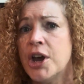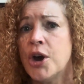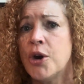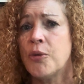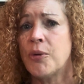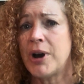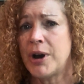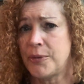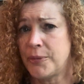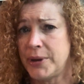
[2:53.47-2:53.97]

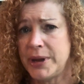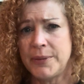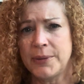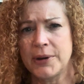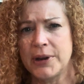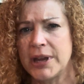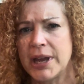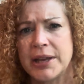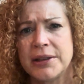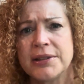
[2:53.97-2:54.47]
while we were
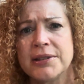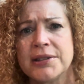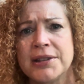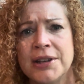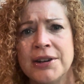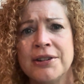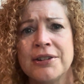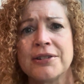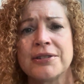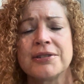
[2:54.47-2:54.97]
yet
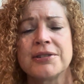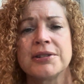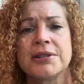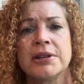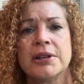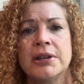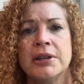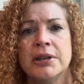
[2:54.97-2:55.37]
sinners